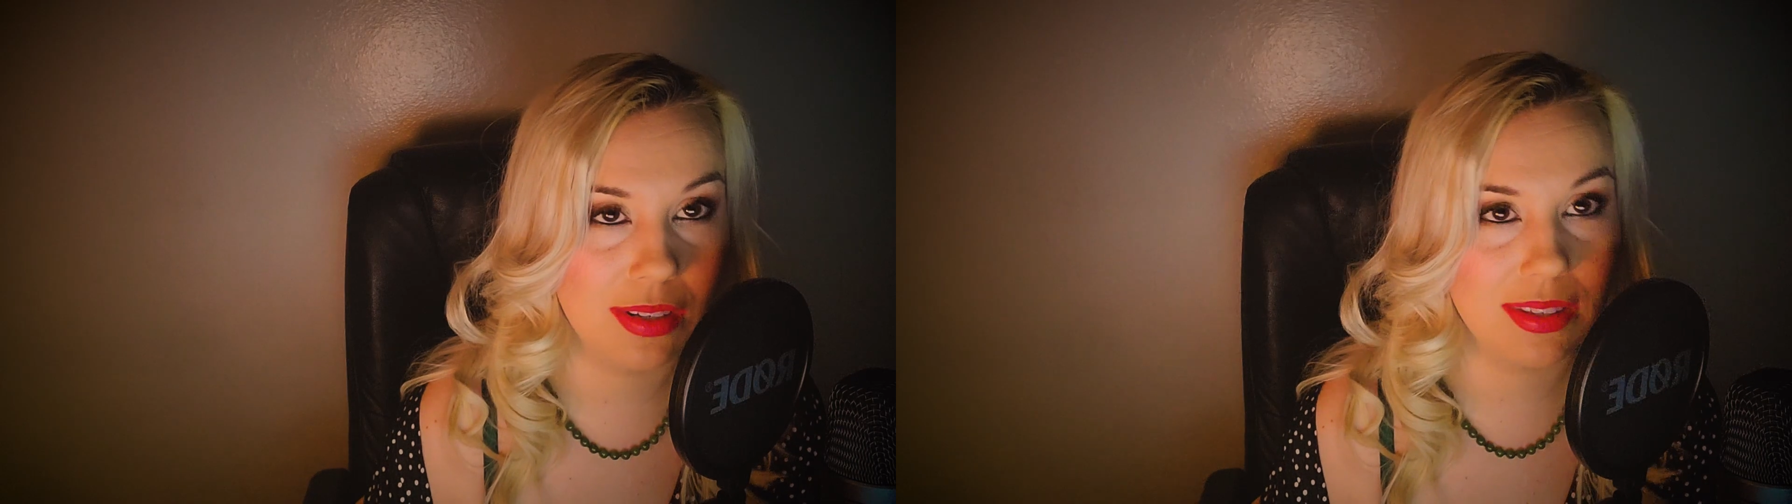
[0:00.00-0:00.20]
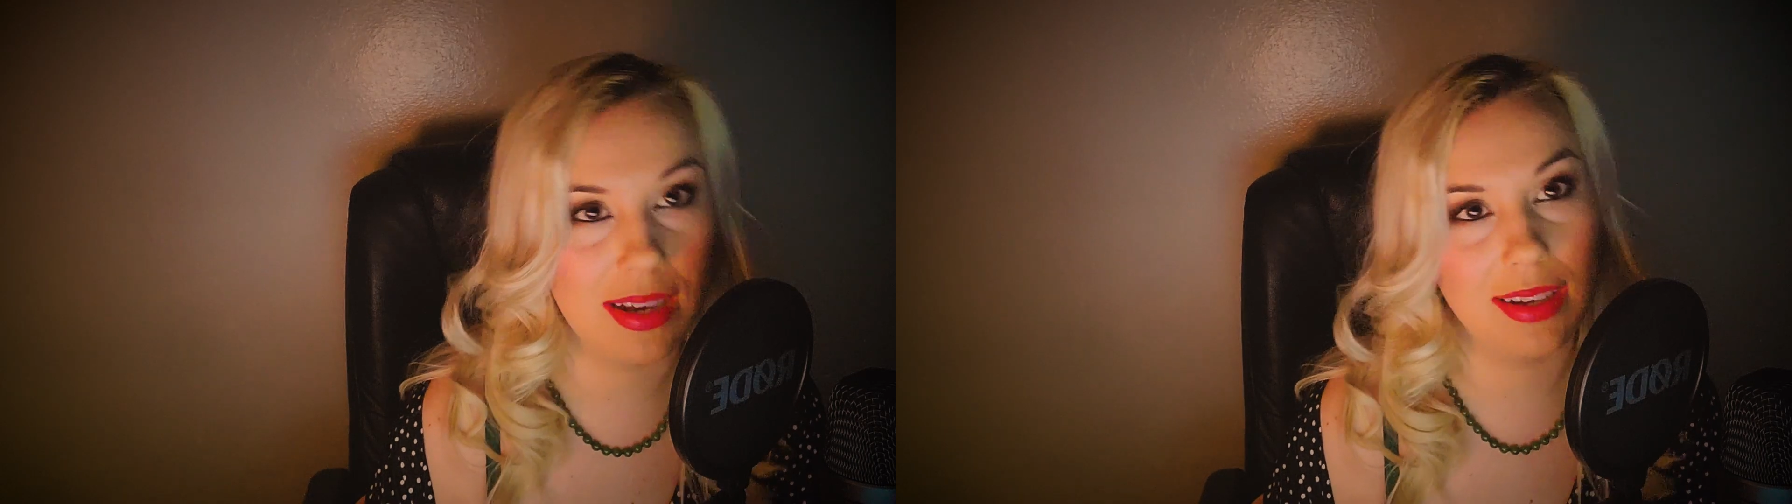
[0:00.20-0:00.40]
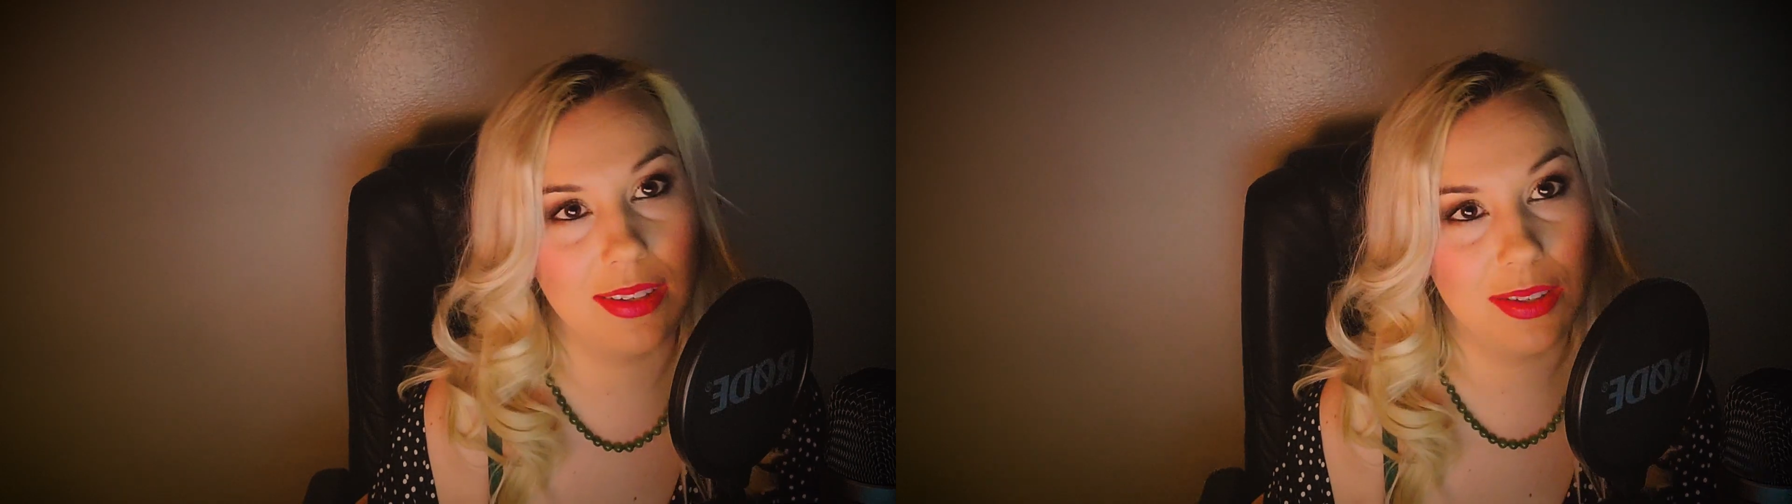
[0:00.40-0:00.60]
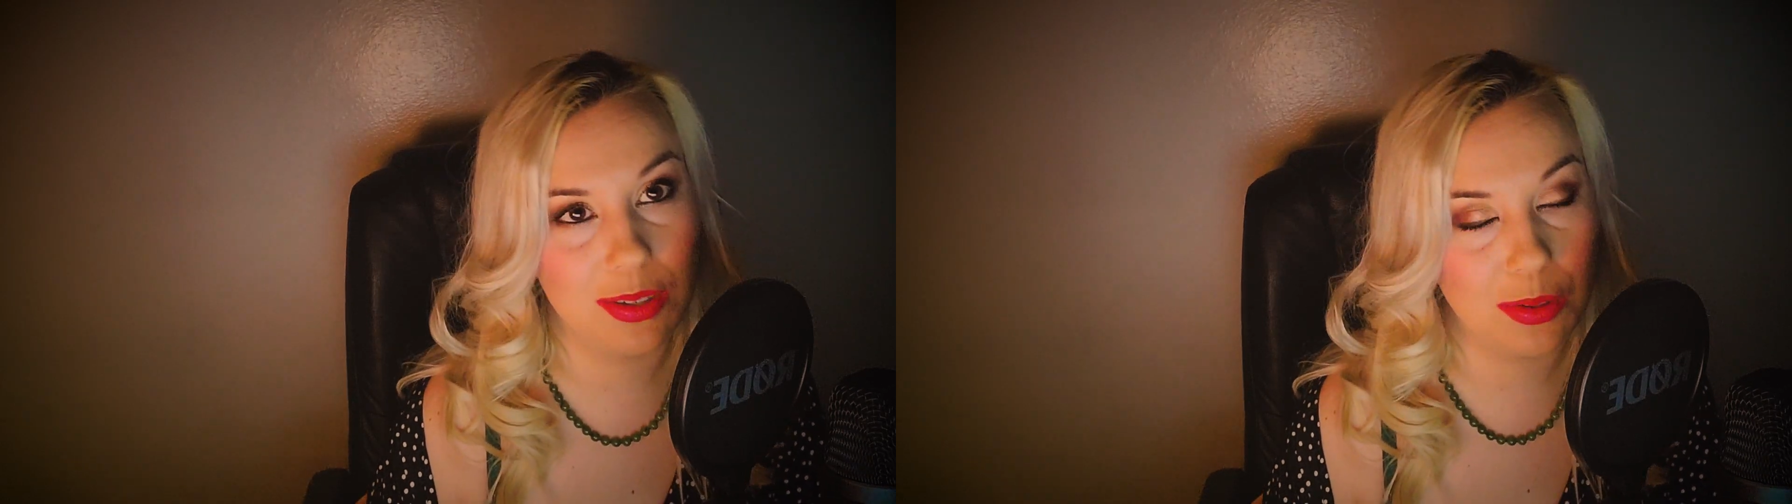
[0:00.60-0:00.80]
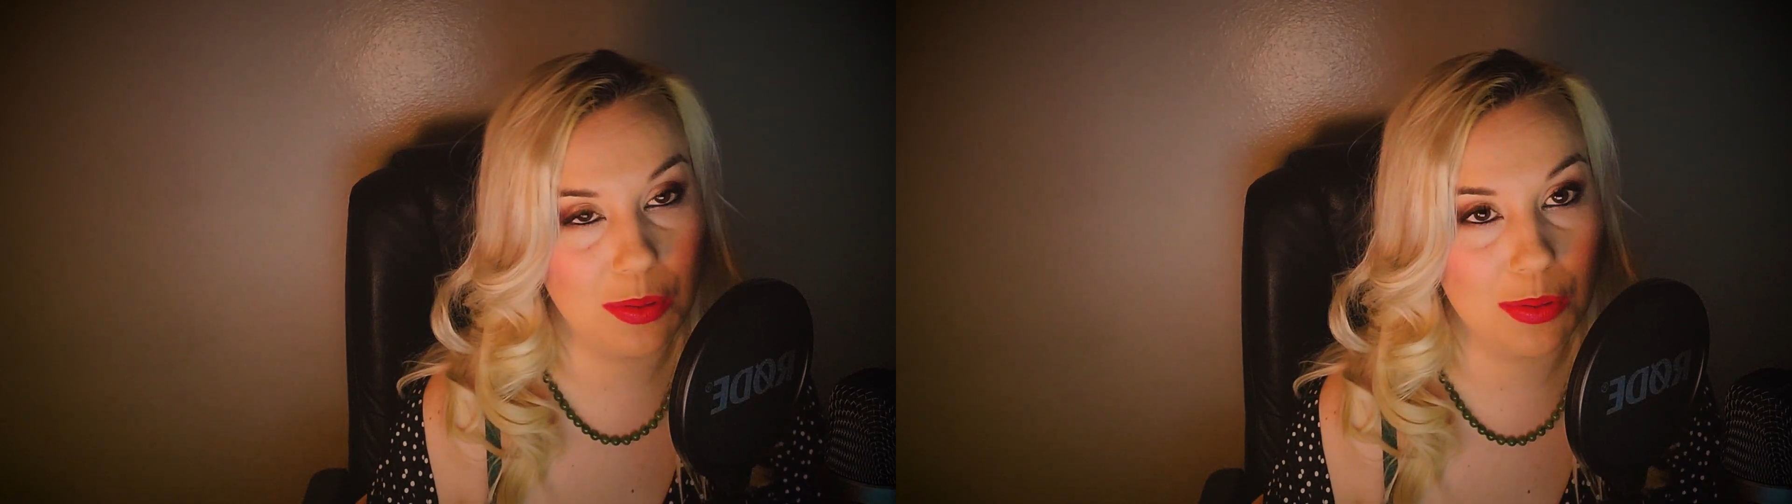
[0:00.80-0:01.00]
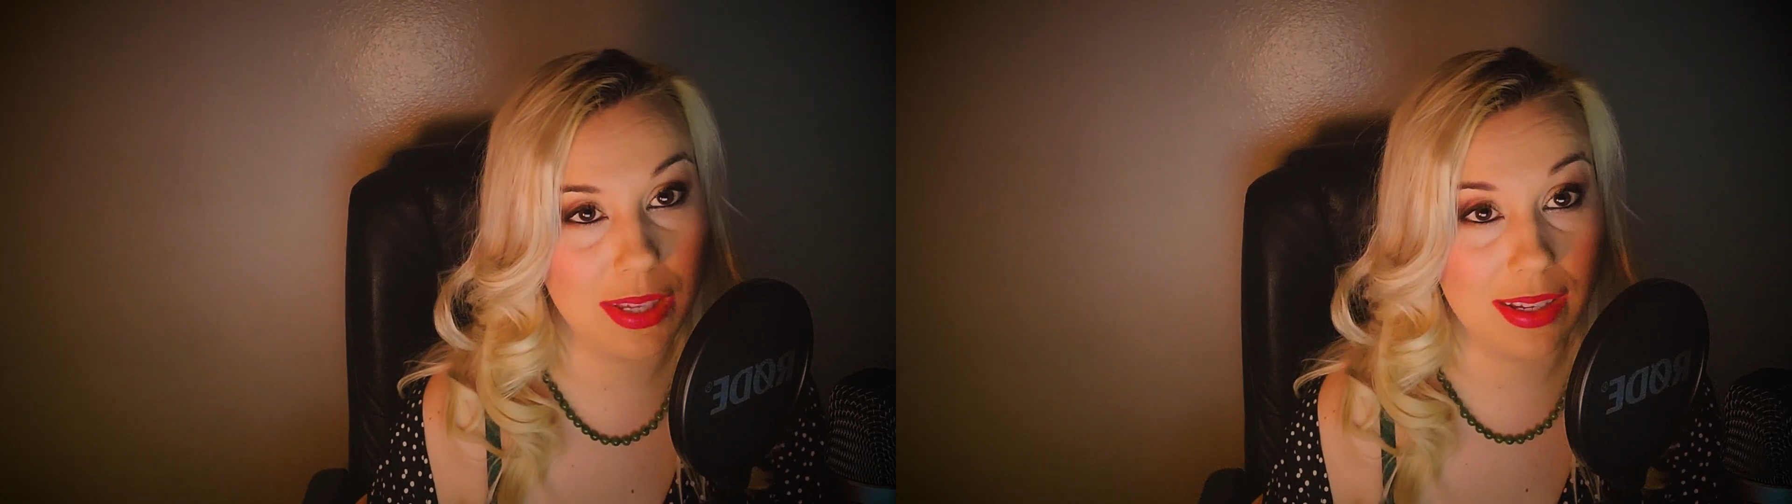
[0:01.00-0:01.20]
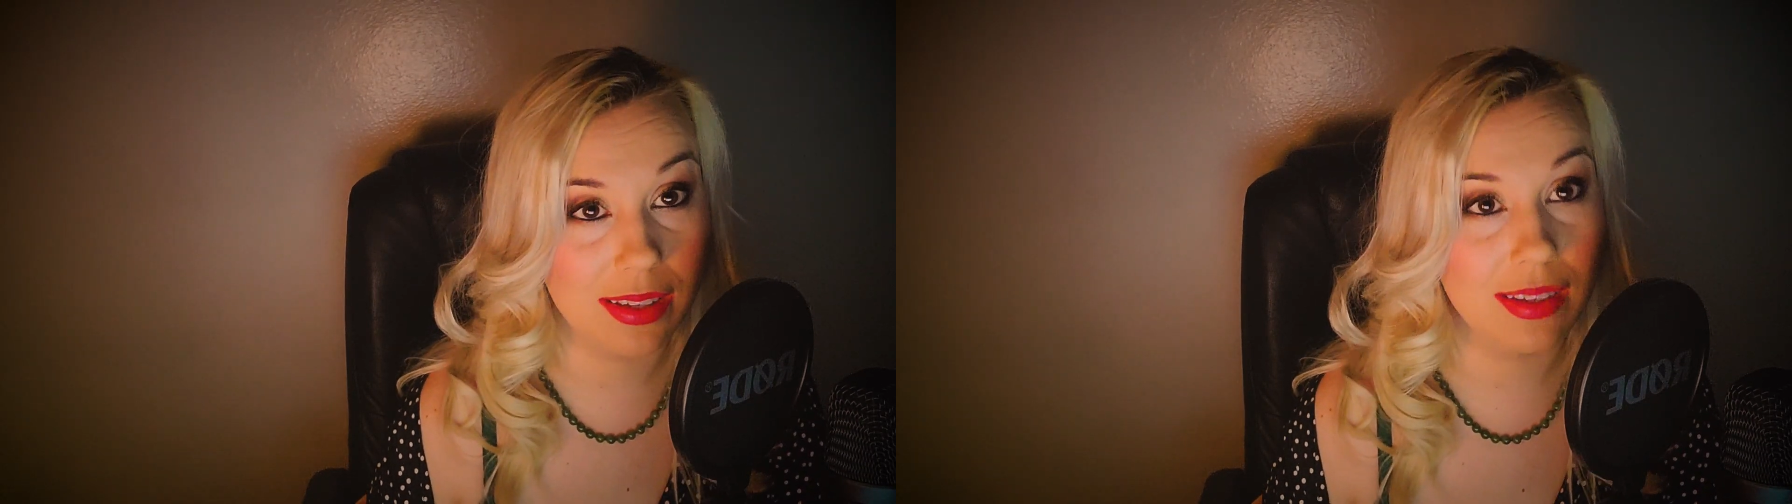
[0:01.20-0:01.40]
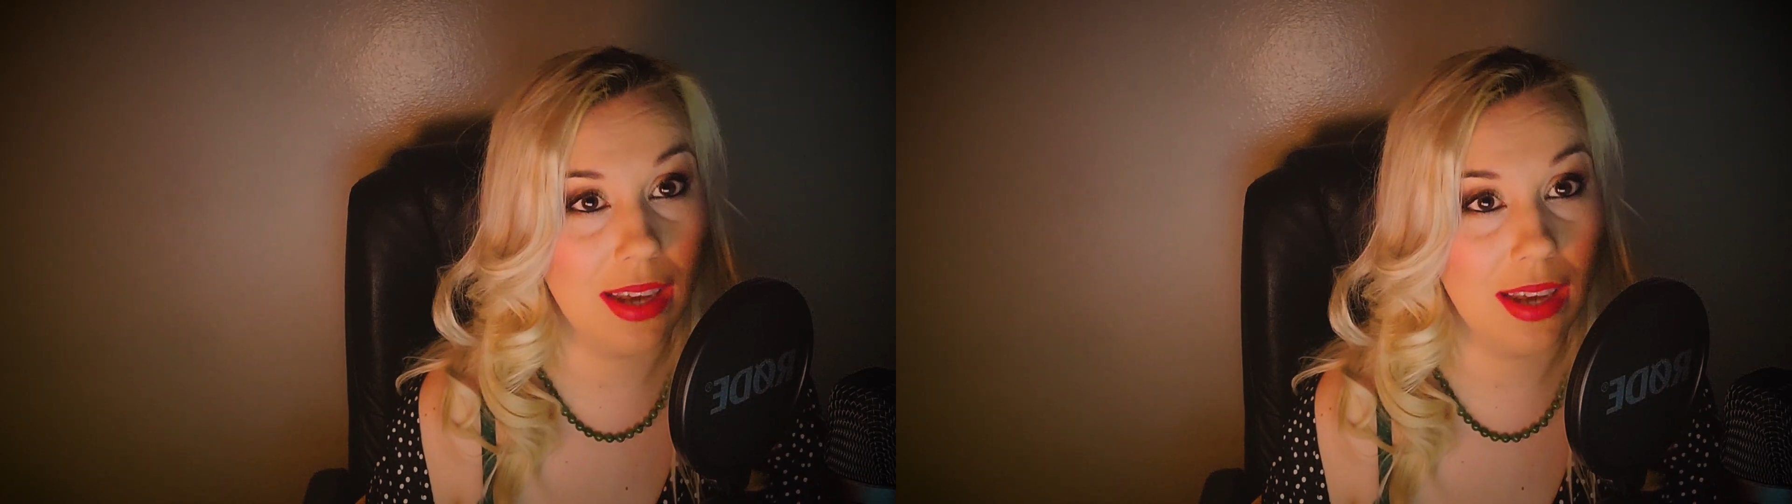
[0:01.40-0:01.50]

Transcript: decides to think,